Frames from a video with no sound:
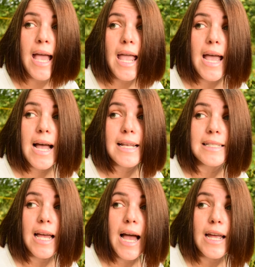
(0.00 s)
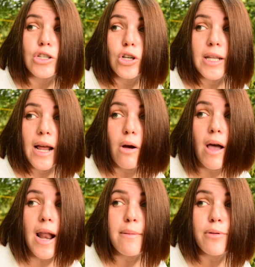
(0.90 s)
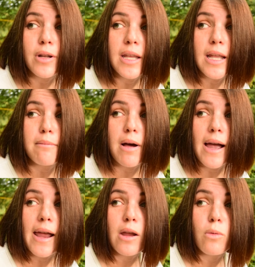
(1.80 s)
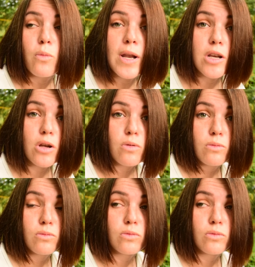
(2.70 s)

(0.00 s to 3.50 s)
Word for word: And I took it out and I put it in my window